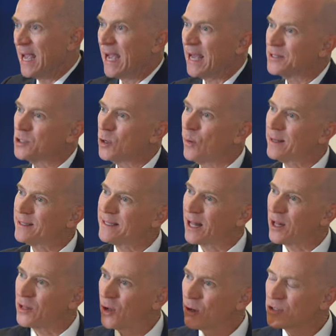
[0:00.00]
And so what
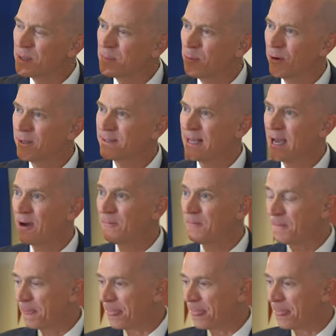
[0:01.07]
Del Noce points out